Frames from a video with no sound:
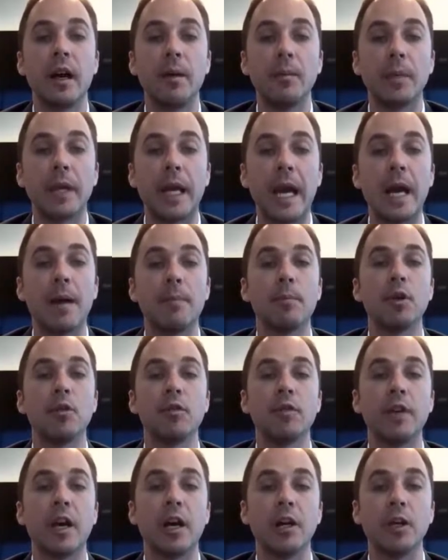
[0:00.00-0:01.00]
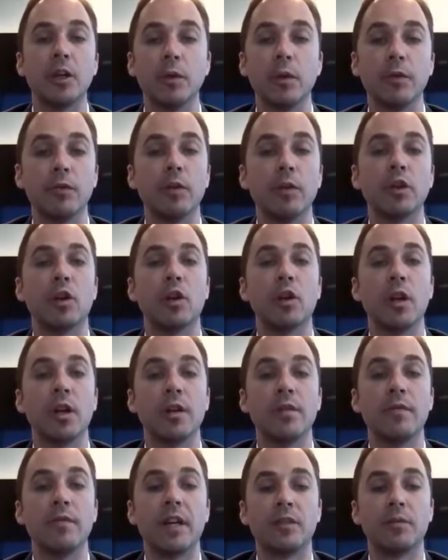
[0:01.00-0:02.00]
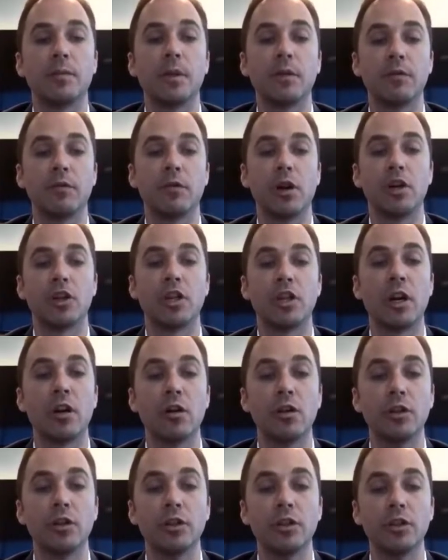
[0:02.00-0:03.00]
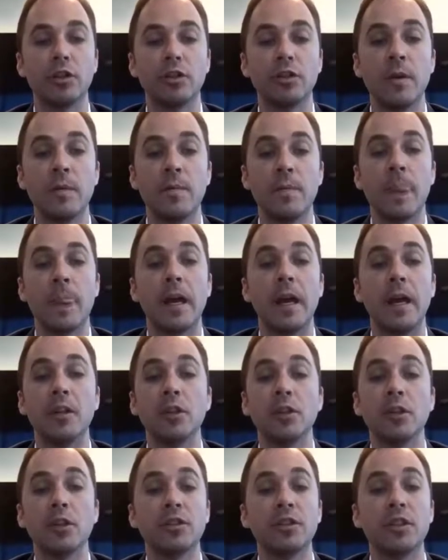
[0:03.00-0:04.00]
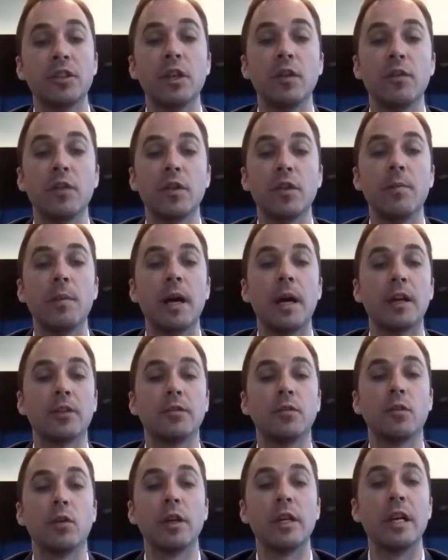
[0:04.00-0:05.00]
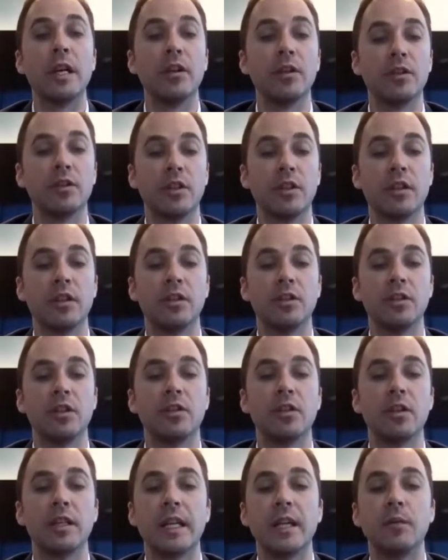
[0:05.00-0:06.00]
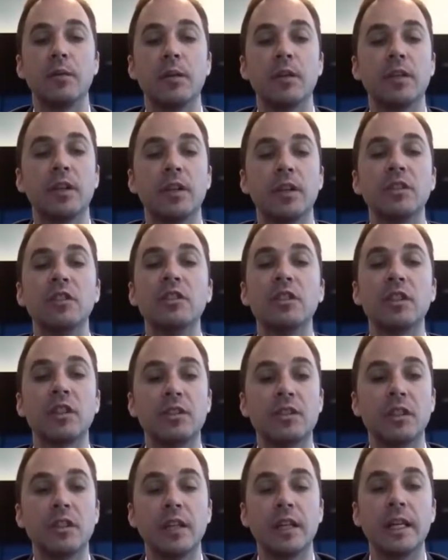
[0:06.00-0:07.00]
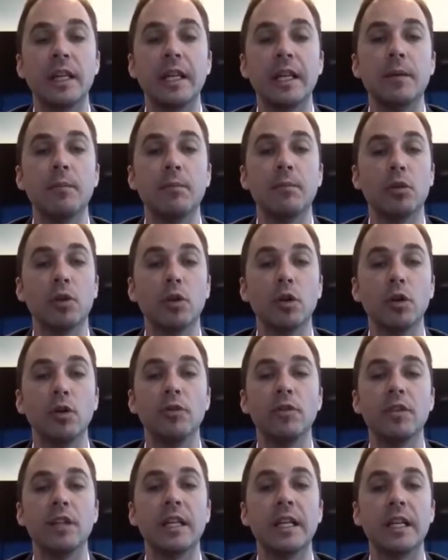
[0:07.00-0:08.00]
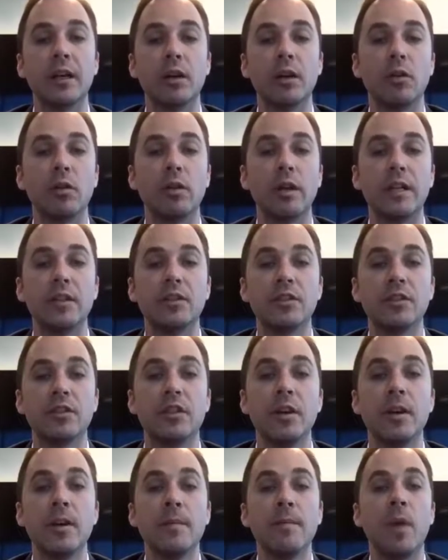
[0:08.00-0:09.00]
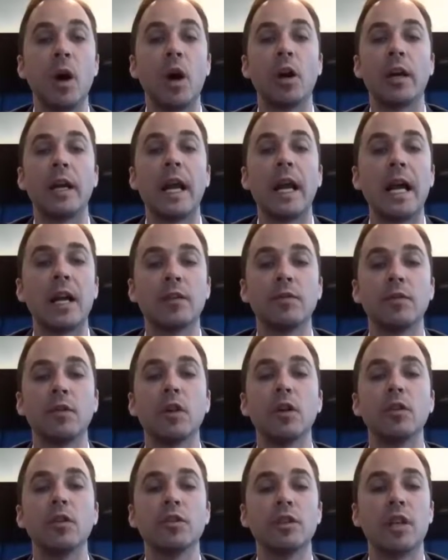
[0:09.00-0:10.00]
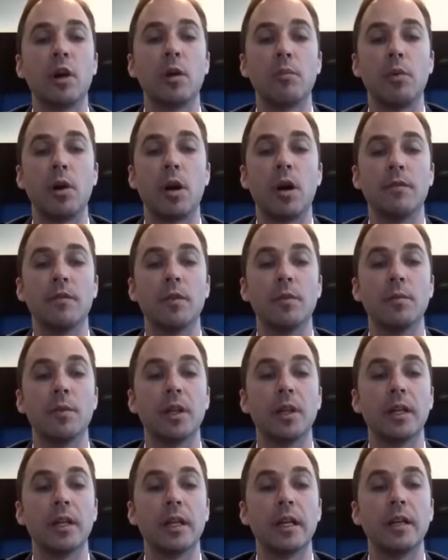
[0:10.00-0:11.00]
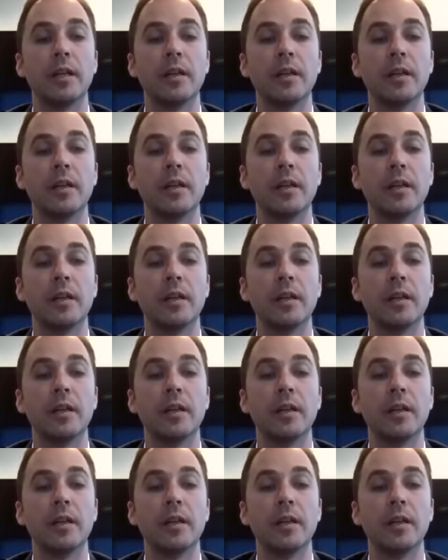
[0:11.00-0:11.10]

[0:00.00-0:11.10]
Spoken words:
capital value and return on investment for our shareholders. And you'll see over the past 4 years and this year to date, we've consistently improved and increased our cash flows and our profitability,